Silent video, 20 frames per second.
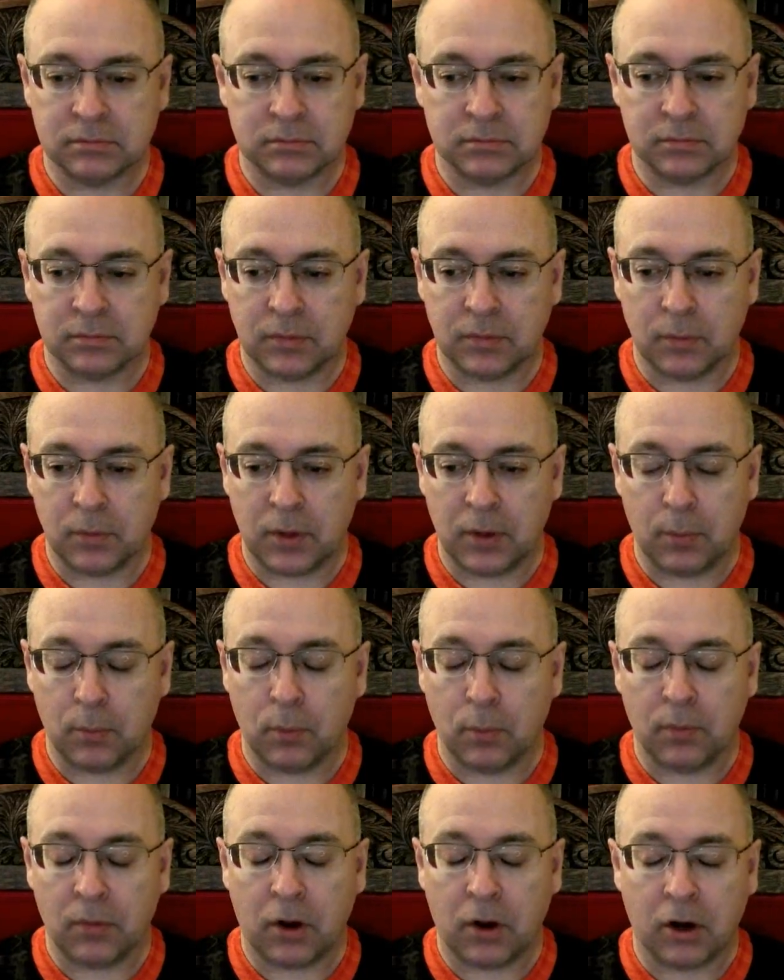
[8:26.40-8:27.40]

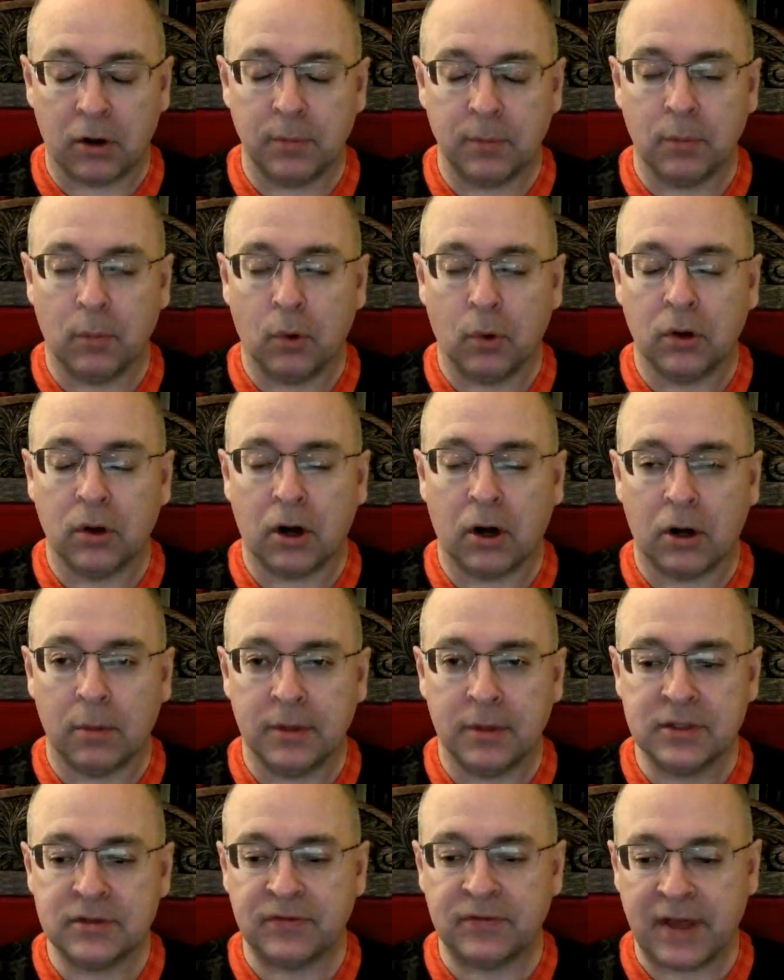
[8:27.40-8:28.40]
more armies
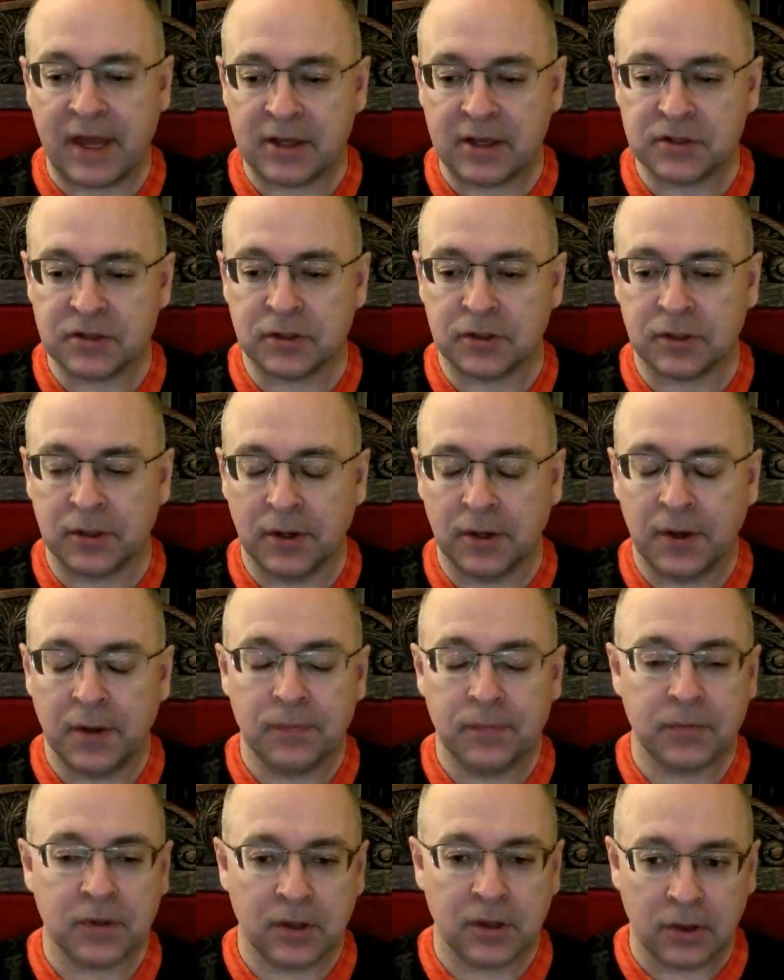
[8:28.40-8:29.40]
faster
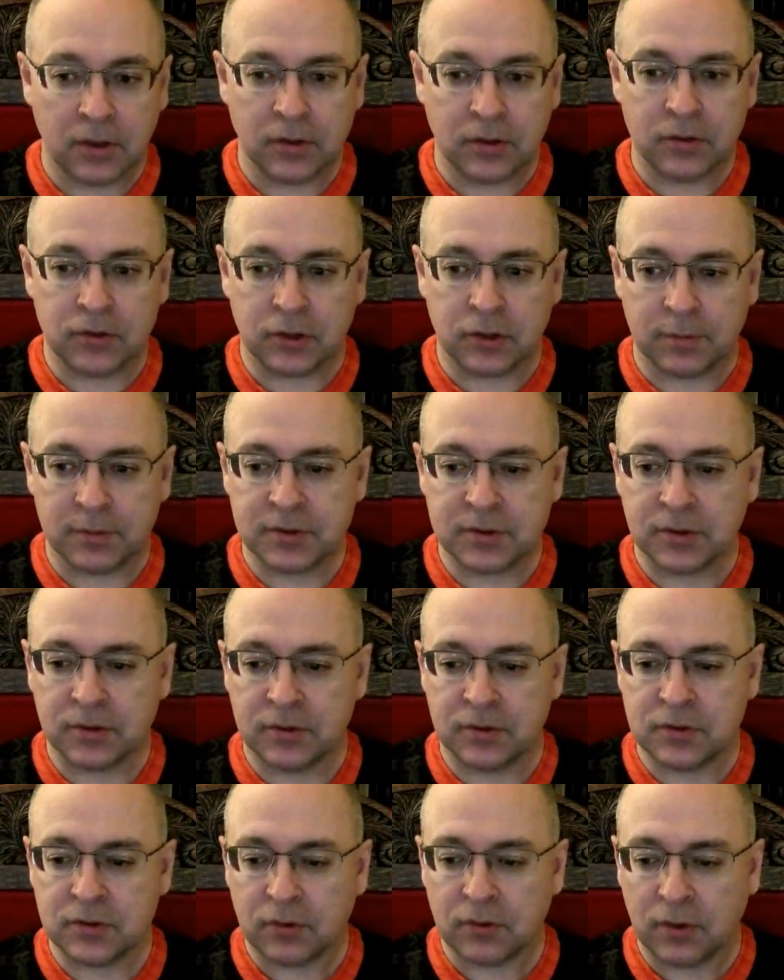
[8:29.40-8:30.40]
than the Germans could destroy them.